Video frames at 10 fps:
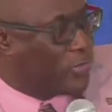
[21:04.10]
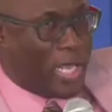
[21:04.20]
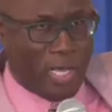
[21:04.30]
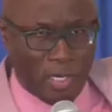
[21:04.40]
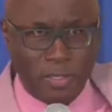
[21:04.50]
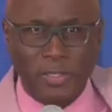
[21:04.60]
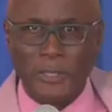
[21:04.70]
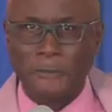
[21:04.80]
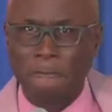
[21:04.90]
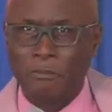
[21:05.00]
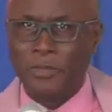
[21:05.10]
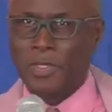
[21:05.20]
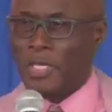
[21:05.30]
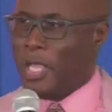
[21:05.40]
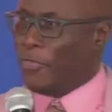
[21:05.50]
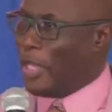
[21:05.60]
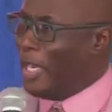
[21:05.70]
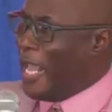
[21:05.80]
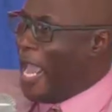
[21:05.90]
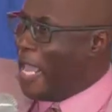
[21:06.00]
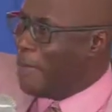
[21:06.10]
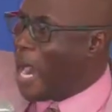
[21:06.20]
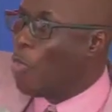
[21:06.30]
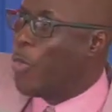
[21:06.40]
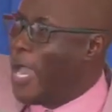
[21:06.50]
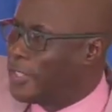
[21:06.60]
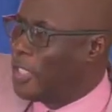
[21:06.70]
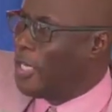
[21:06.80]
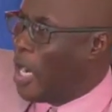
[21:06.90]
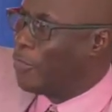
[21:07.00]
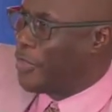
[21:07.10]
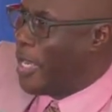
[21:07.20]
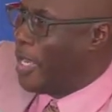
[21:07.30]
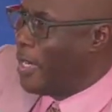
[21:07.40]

out there. The lame are waiting out